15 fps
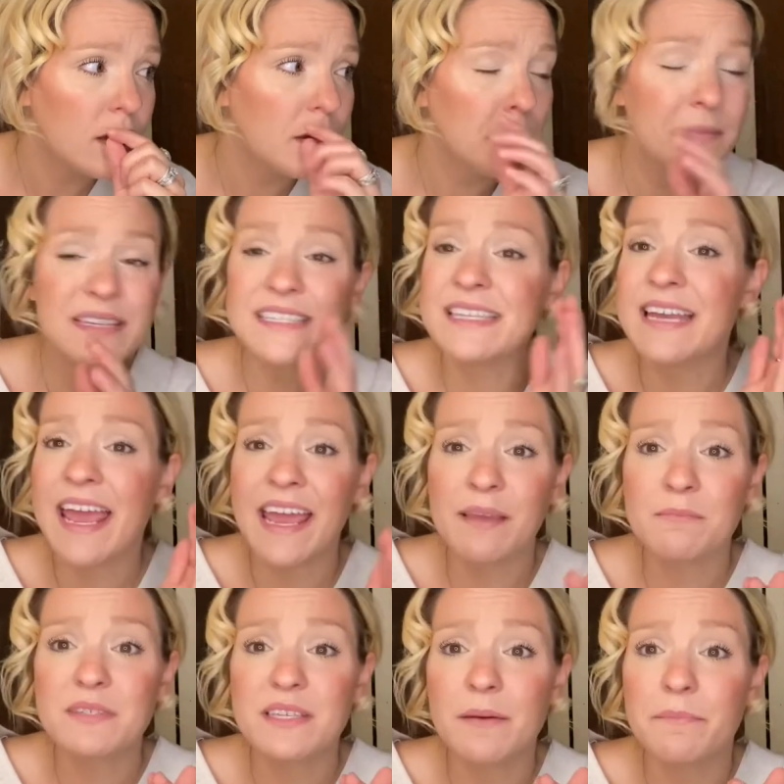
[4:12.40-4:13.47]

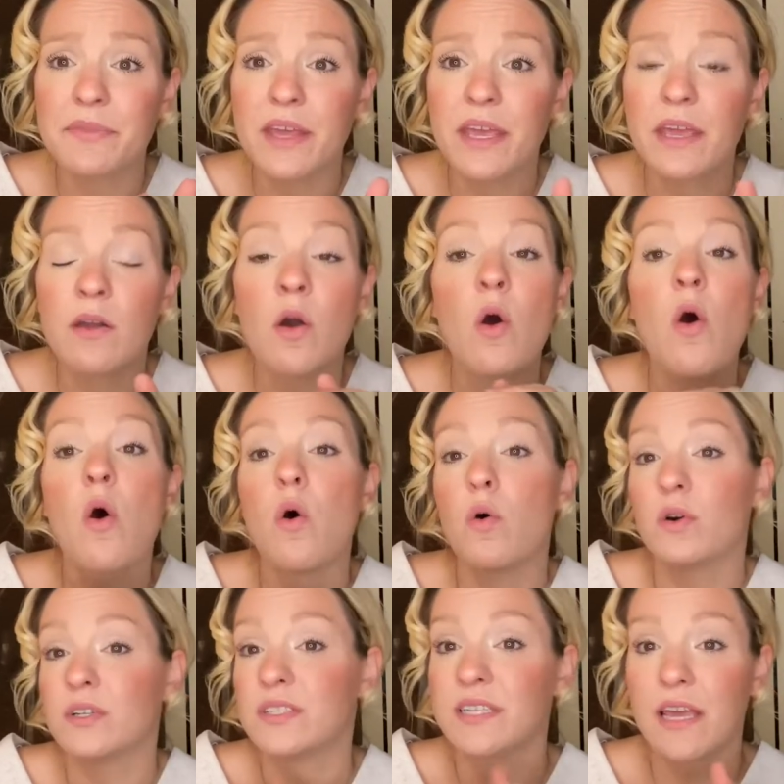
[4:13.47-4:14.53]
misname something
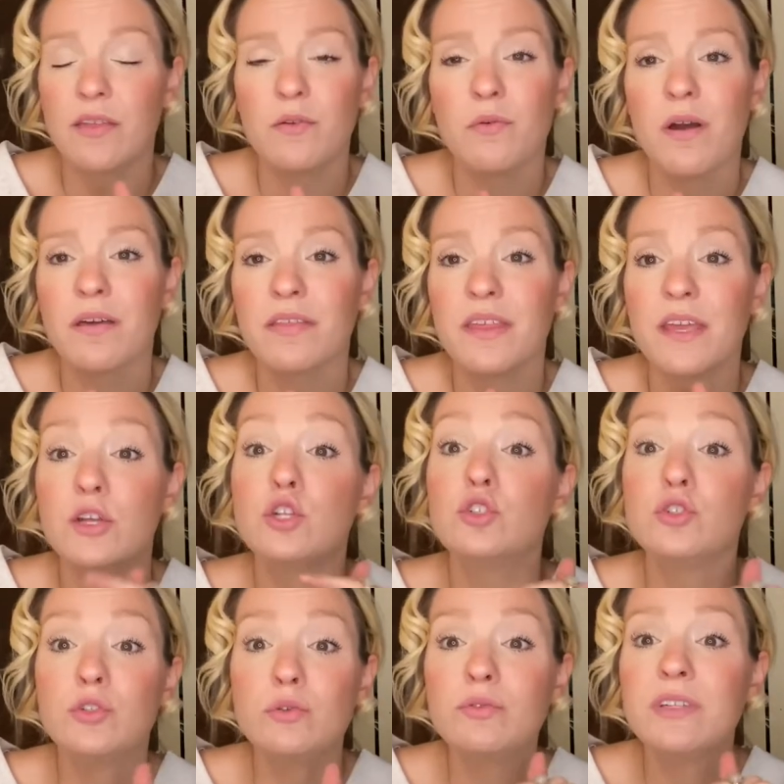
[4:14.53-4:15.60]
or say the wrong thing,
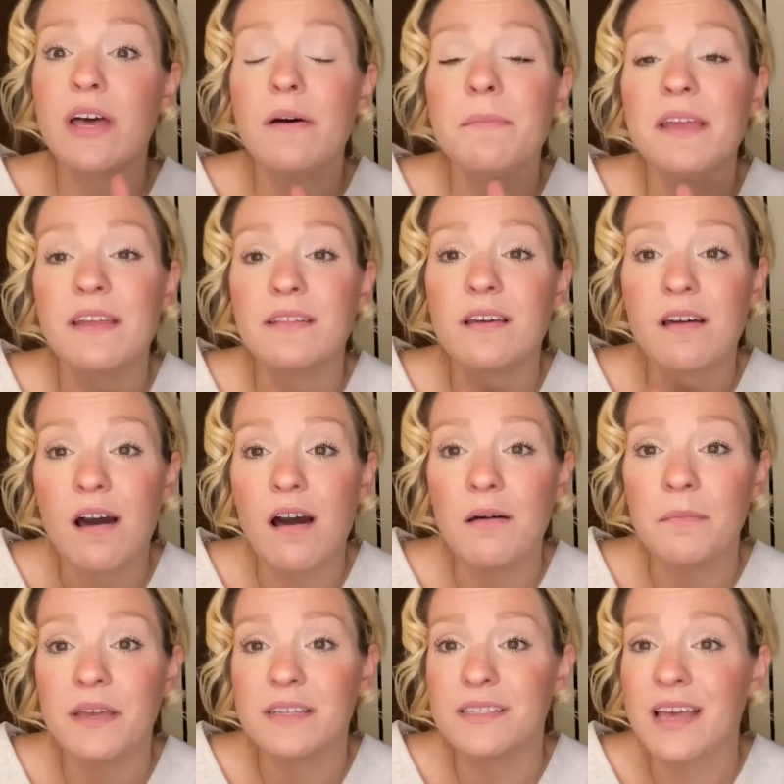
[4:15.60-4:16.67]
do tell me in the
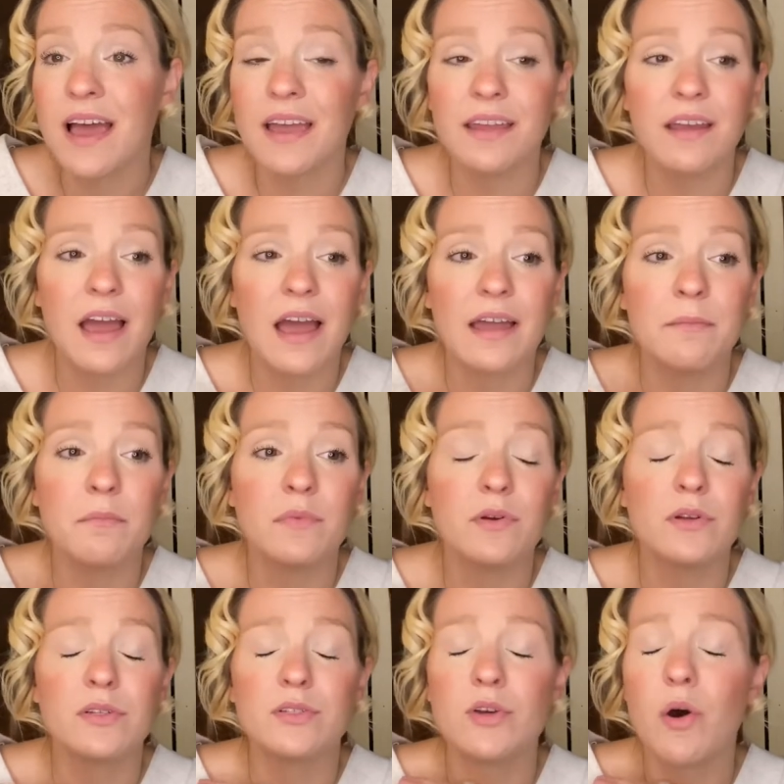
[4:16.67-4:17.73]
comments. I, I'm
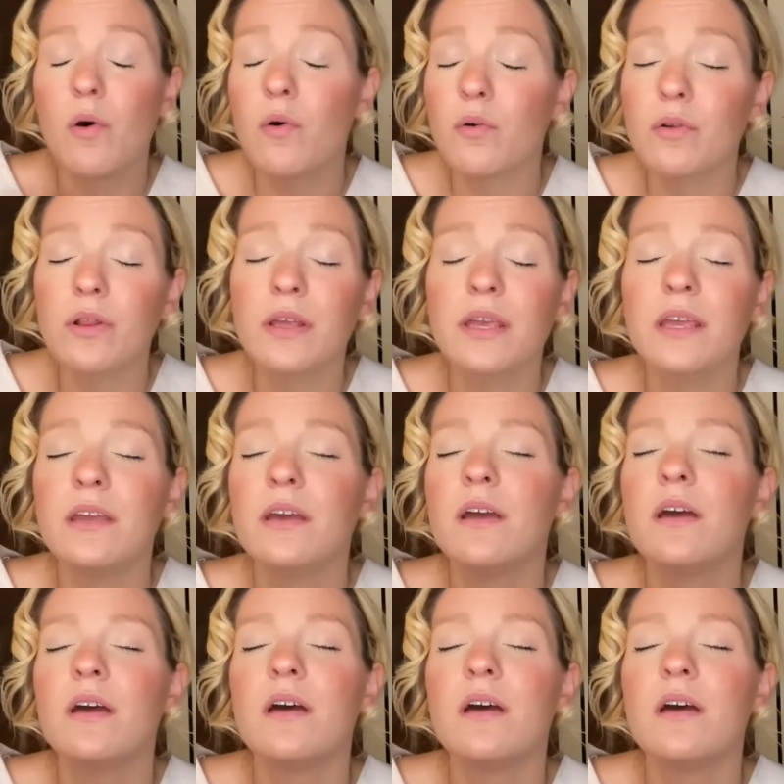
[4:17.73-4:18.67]
totally,